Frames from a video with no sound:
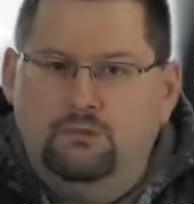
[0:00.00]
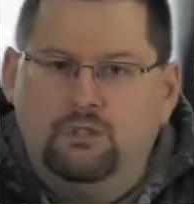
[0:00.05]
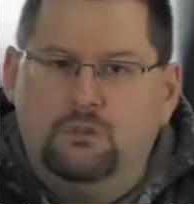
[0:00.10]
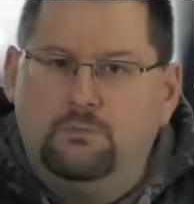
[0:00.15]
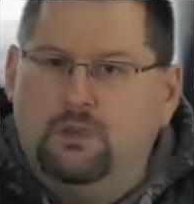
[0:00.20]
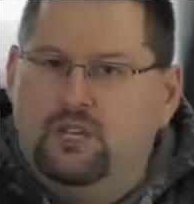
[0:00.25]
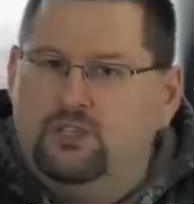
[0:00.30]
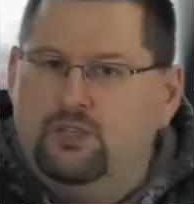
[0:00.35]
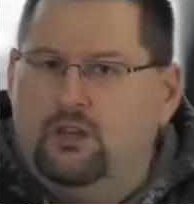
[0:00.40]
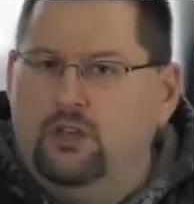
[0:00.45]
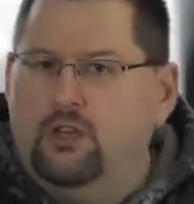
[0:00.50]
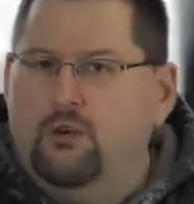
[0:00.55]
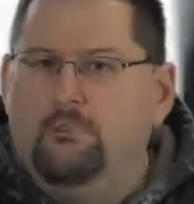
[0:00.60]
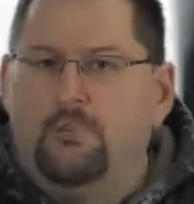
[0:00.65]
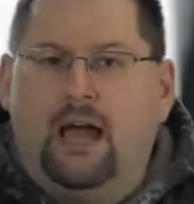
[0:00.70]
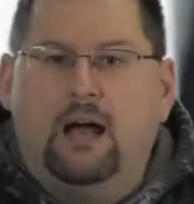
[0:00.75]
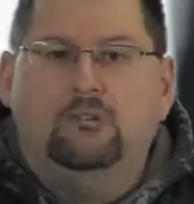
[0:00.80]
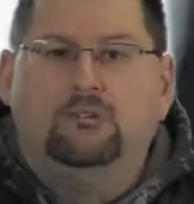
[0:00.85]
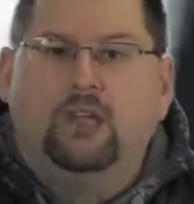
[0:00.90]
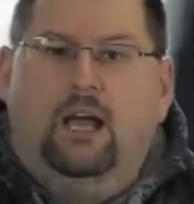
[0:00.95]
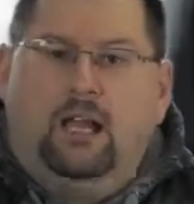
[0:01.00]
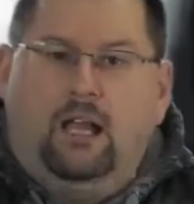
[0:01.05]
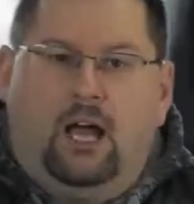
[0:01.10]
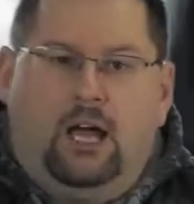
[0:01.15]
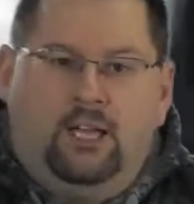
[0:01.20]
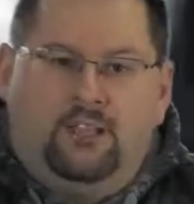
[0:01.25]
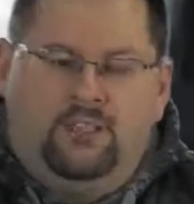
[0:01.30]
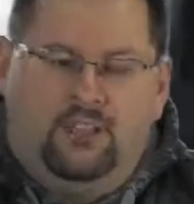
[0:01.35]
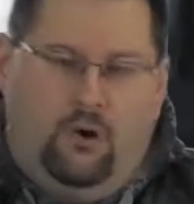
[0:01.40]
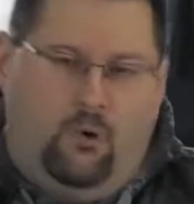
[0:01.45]
Just make sure you mount that
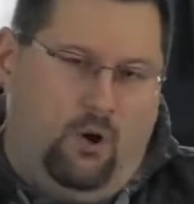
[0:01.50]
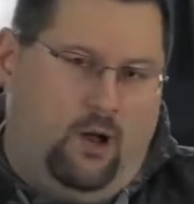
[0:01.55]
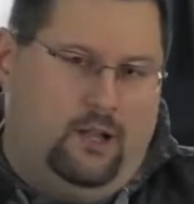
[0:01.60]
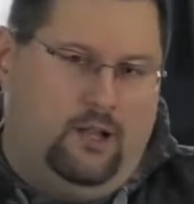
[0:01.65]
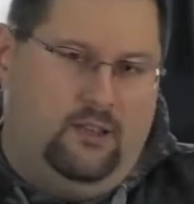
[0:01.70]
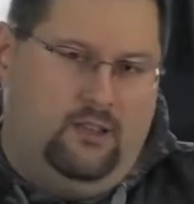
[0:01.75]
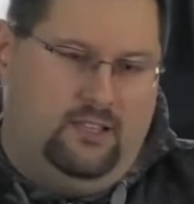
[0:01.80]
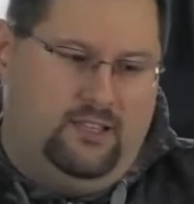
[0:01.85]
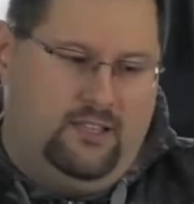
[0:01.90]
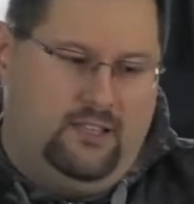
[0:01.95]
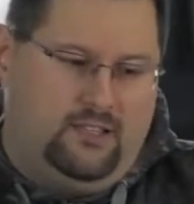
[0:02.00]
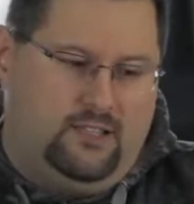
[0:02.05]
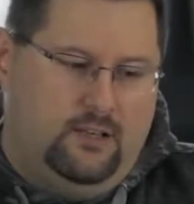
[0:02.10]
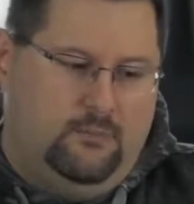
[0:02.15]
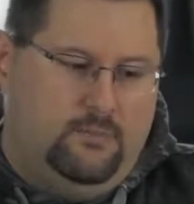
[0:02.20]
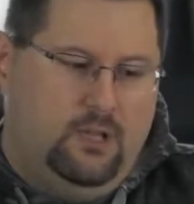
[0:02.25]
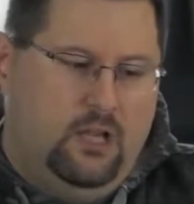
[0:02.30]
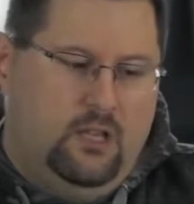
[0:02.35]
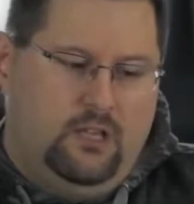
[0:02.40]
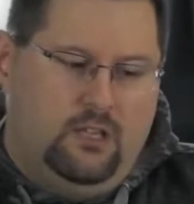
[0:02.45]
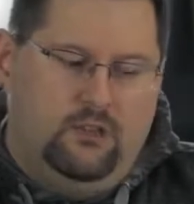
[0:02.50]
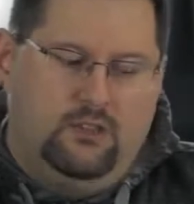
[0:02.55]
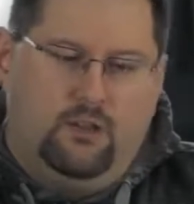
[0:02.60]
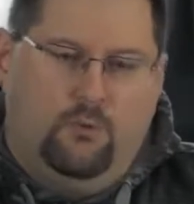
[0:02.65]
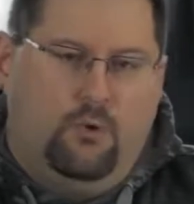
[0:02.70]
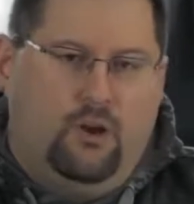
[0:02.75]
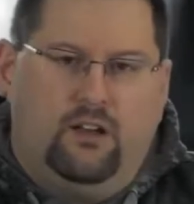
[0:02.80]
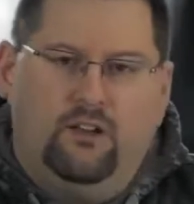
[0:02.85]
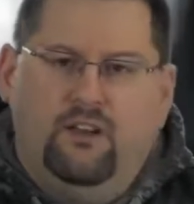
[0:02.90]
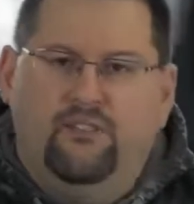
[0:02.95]
ISO onto the system
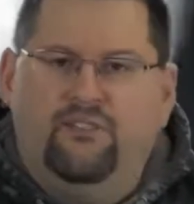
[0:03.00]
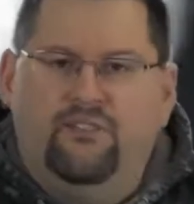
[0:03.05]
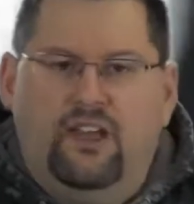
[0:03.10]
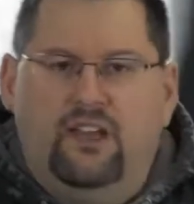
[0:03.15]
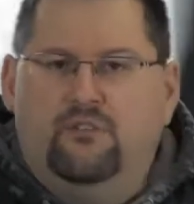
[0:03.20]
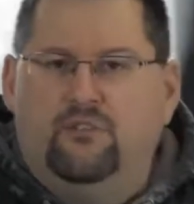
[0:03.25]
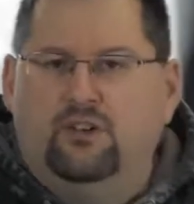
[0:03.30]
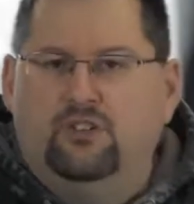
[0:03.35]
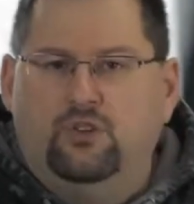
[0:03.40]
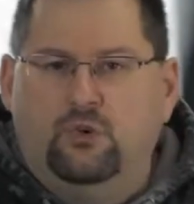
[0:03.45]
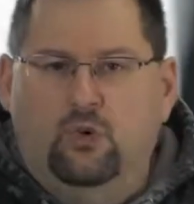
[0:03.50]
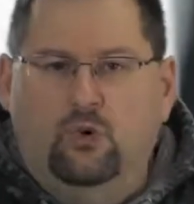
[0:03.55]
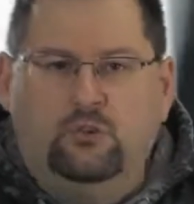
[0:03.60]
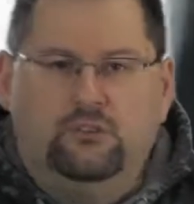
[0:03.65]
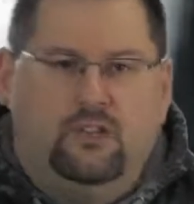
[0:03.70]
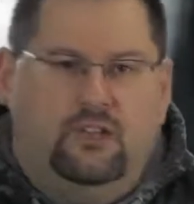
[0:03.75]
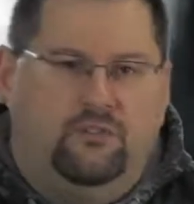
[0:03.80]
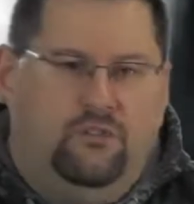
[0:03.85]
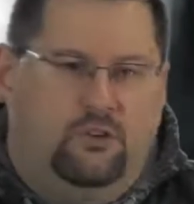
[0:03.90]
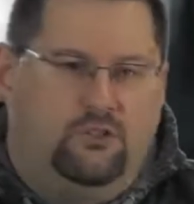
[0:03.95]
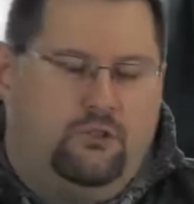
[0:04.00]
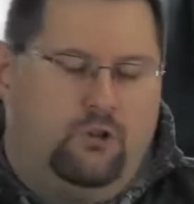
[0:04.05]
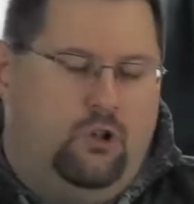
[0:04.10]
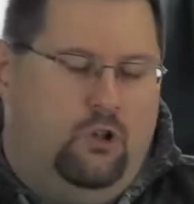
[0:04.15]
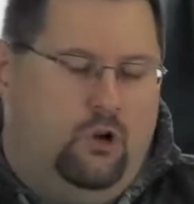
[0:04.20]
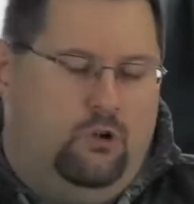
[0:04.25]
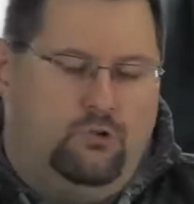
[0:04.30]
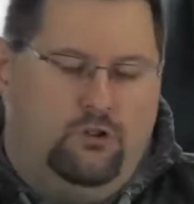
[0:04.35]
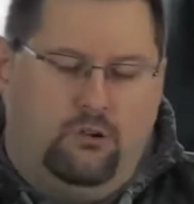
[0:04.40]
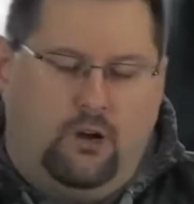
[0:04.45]
using one of your favorite tools like Virtual
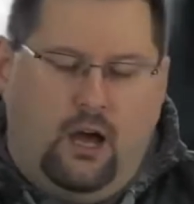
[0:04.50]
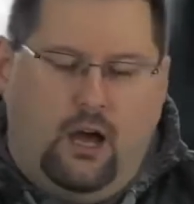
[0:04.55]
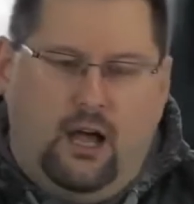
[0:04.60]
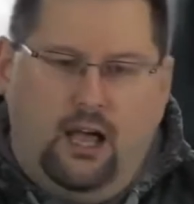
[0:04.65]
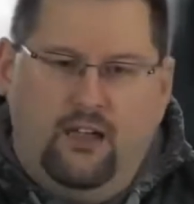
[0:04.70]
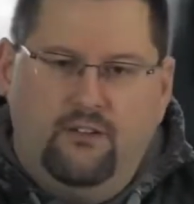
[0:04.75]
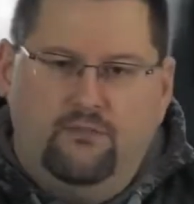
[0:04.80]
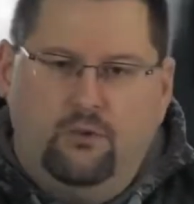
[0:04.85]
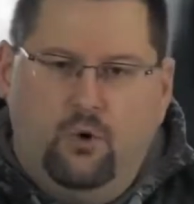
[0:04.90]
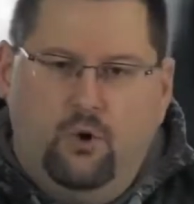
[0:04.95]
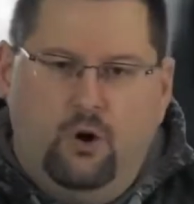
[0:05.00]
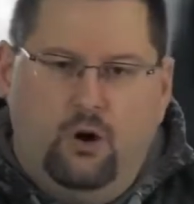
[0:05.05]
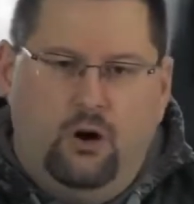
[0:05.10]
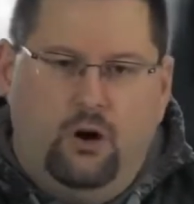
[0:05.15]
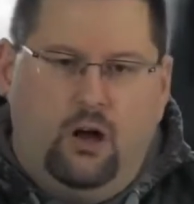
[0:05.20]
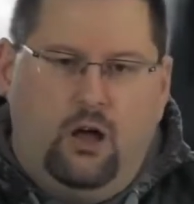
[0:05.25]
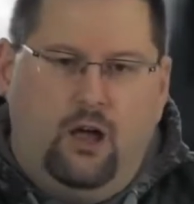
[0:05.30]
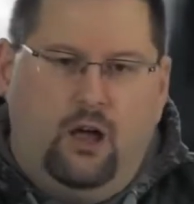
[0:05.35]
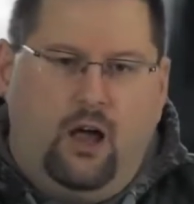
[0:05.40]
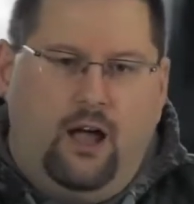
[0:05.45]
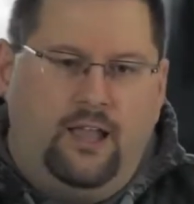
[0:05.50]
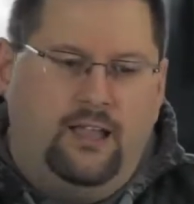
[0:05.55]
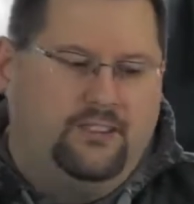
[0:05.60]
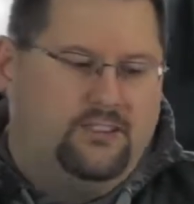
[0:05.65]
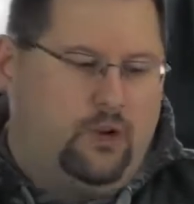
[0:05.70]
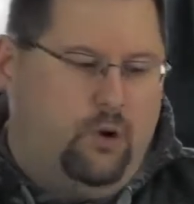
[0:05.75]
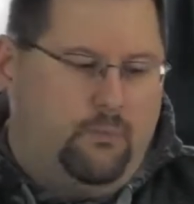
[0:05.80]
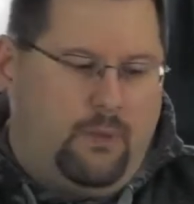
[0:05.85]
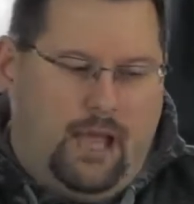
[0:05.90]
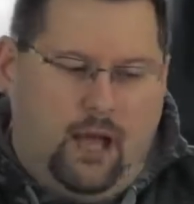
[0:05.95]
Clone Drive or
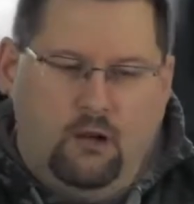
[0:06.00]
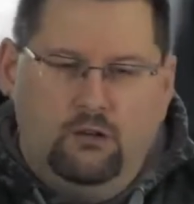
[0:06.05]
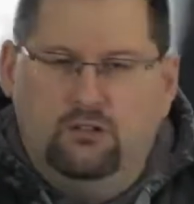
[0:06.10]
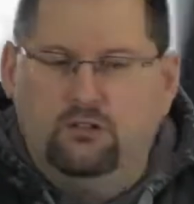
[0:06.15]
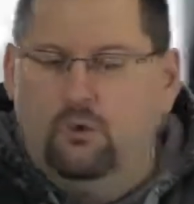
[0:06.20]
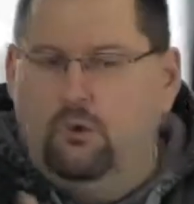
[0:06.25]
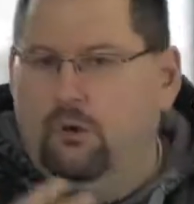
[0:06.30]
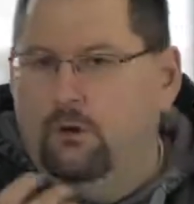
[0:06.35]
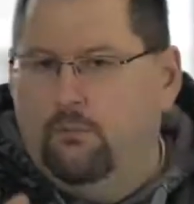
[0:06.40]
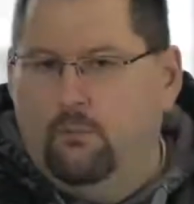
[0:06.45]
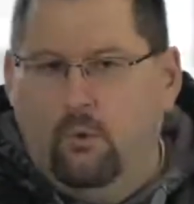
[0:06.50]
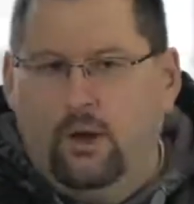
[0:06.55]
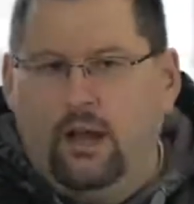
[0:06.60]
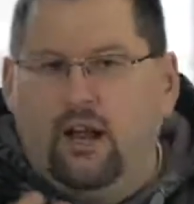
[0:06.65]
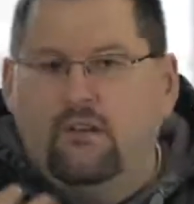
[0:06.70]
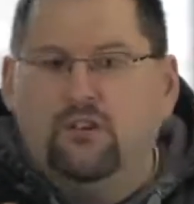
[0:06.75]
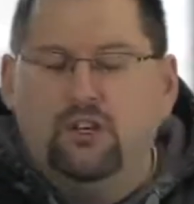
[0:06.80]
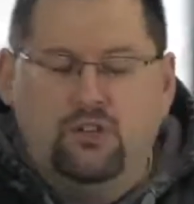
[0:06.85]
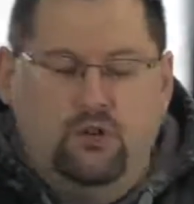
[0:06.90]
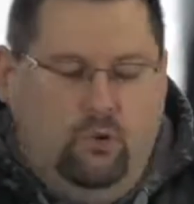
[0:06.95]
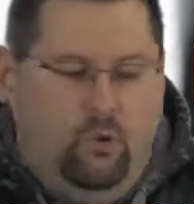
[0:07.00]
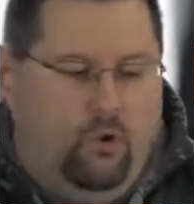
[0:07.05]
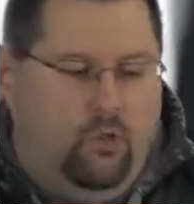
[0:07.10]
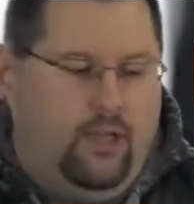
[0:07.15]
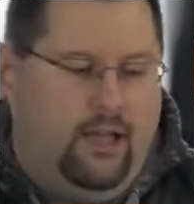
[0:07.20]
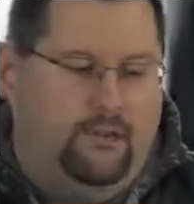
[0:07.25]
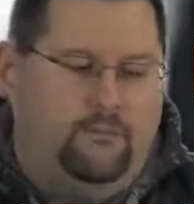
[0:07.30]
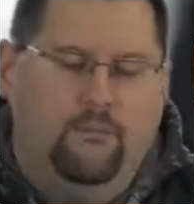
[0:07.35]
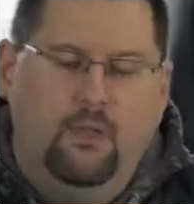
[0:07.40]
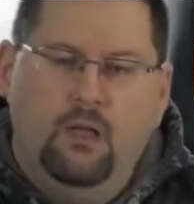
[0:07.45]
ISO Mount or whatever tool
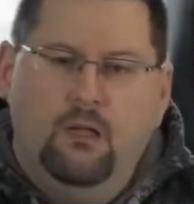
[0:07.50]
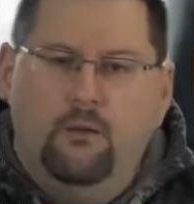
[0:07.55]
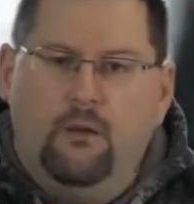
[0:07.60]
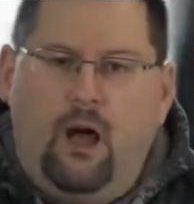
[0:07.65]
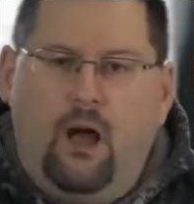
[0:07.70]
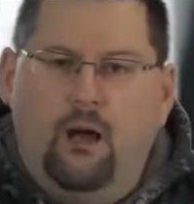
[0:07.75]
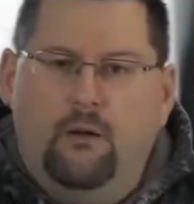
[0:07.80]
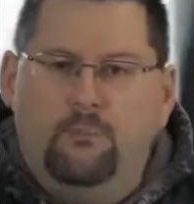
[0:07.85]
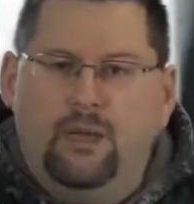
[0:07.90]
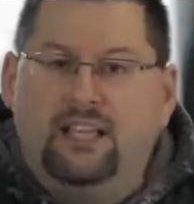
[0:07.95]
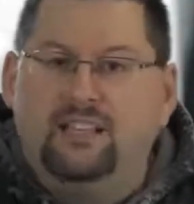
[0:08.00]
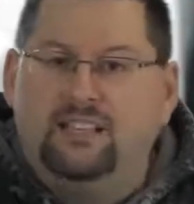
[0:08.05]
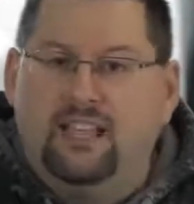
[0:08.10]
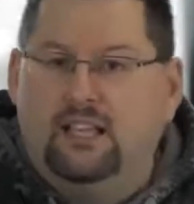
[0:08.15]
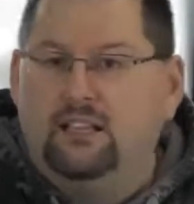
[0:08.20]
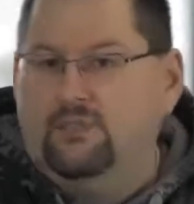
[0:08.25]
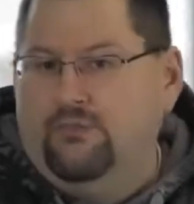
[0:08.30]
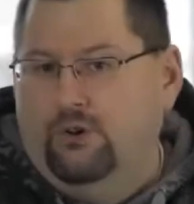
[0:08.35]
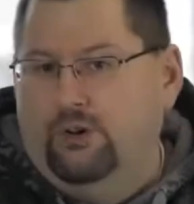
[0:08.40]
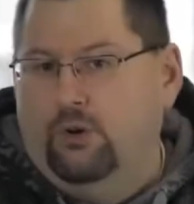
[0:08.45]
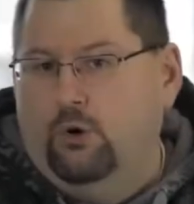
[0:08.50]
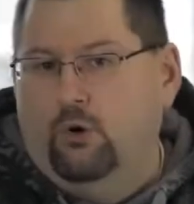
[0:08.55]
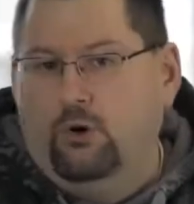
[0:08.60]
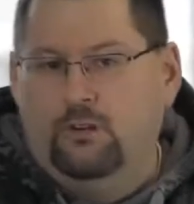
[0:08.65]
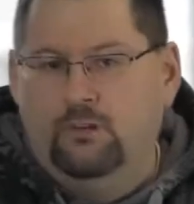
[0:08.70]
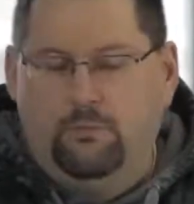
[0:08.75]
that makes sense for your